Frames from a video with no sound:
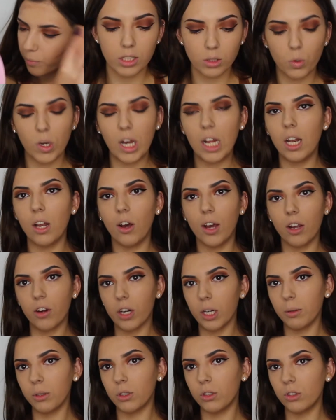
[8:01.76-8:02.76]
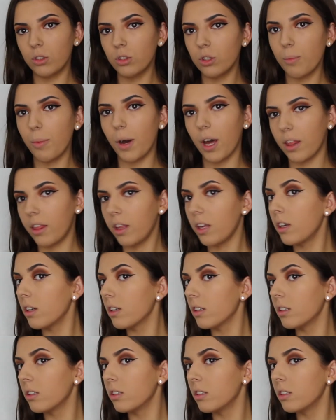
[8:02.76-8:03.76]
That's quite a light cream contour, but I
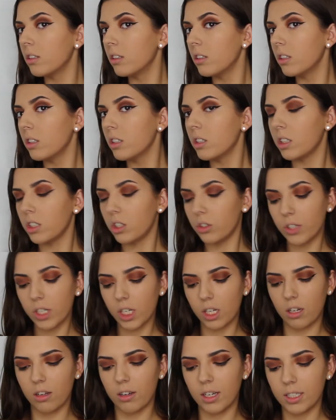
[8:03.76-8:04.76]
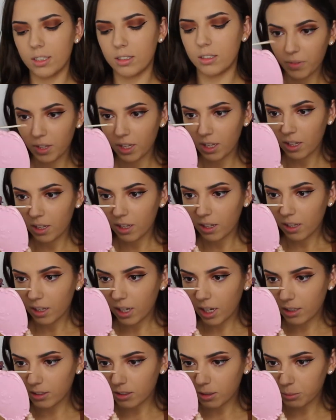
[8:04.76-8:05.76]
think it's really nice.
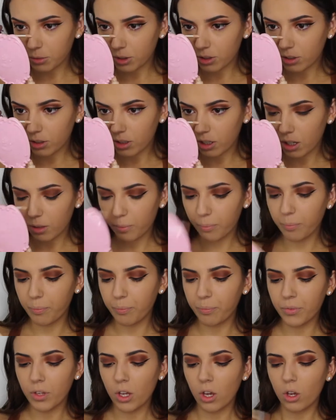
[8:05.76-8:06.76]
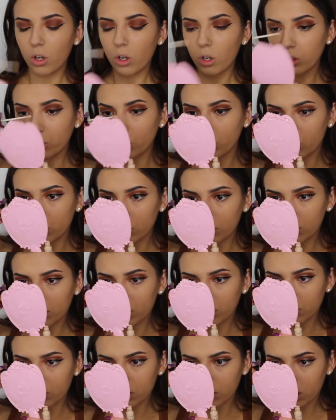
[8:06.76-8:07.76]
Okay, so I'm just going to contour
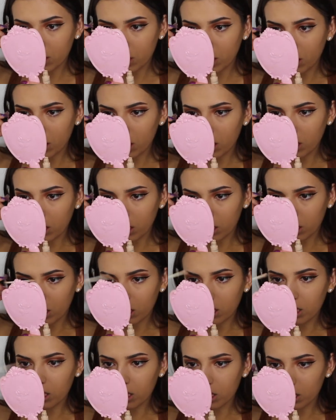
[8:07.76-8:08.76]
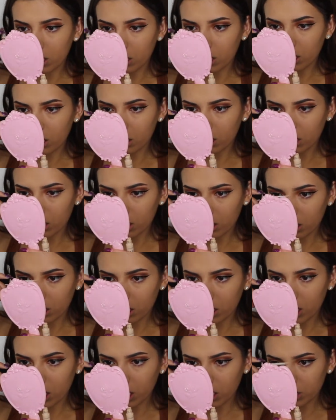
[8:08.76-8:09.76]
using the
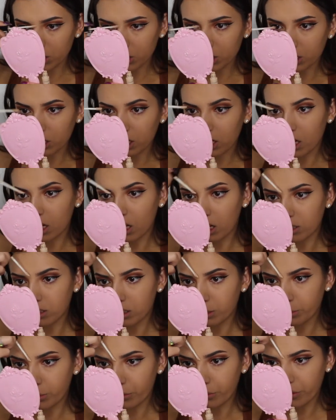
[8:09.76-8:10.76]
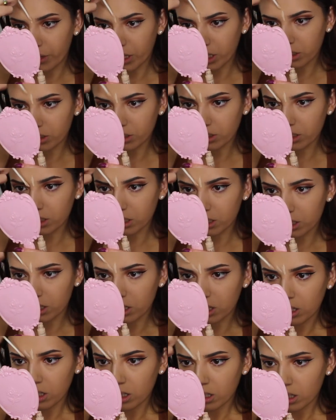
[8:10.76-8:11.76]
Collection Lasting Perfection,
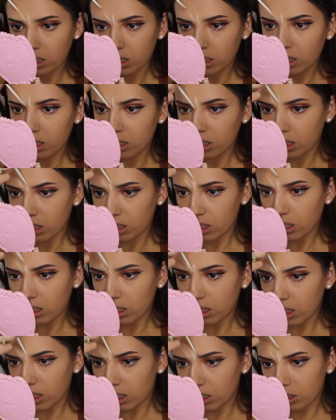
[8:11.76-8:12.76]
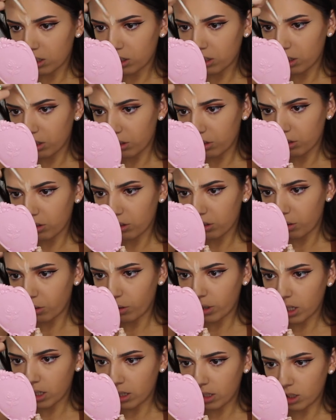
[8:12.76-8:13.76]
as
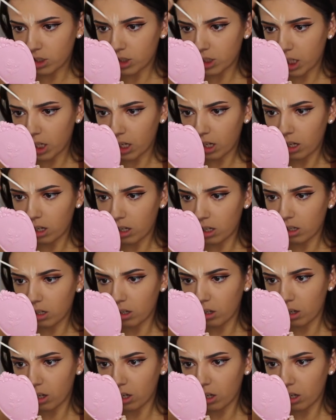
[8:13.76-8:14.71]
usual, in the shade